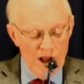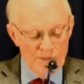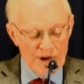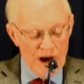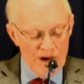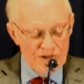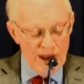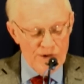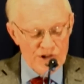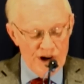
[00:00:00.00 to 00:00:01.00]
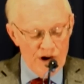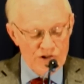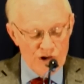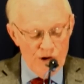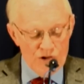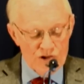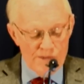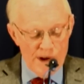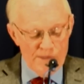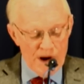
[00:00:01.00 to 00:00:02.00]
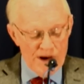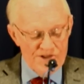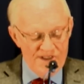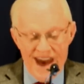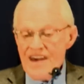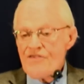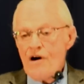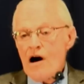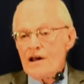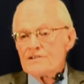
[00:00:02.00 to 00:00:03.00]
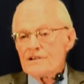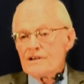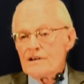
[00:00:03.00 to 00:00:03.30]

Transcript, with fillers: because he was near Jerusalem and because they thought,